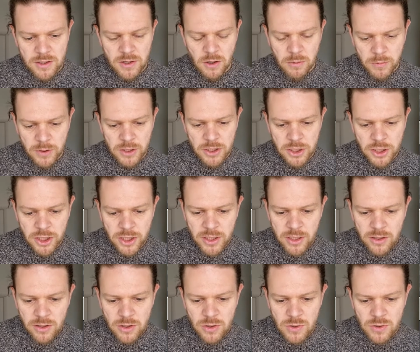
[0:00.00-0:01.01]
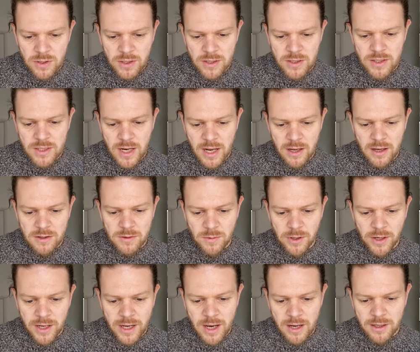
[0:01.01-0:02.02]
so much, use the stairs when
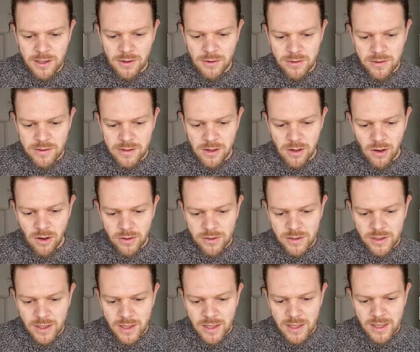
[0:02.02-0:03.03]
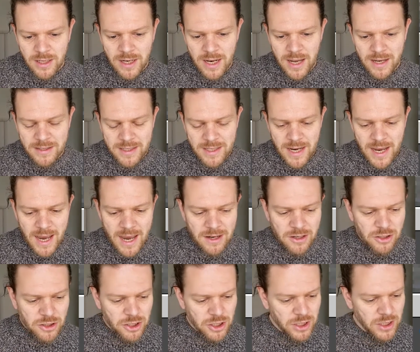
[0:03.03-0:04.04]
you can, it uses a lot less
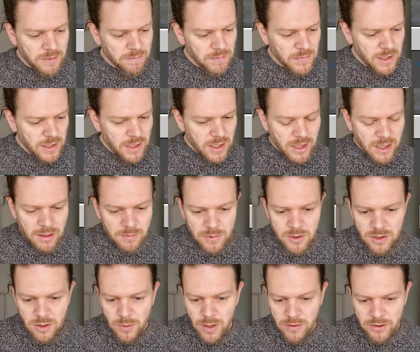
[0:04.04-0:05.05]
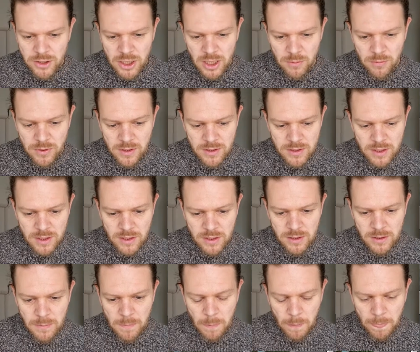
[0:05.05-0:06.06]
energy. So we have a chat with this
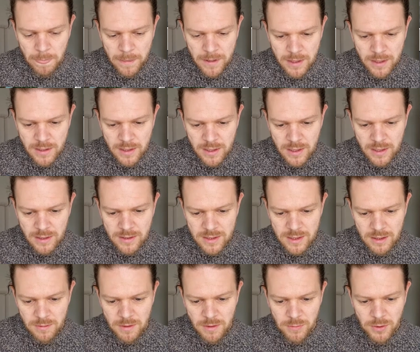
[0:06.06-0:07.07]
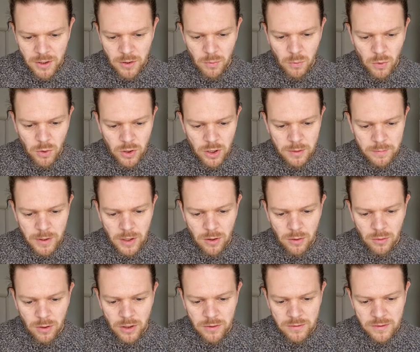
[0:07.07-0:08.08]
guy, and then we're going to walk up a
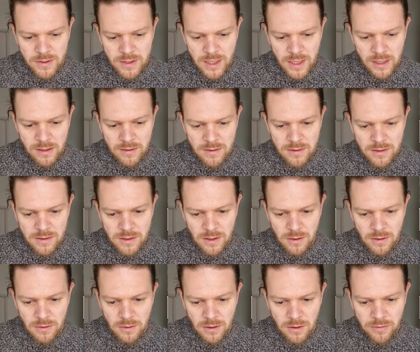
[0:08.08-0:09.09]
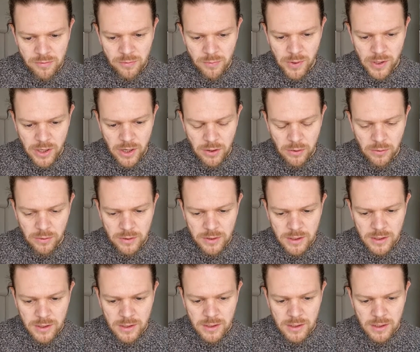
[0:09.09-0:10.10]
whole load of stairs. So off we go,
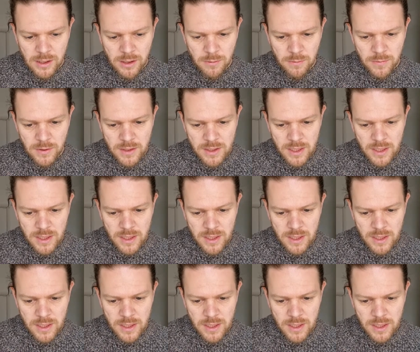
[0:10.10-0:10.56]
up the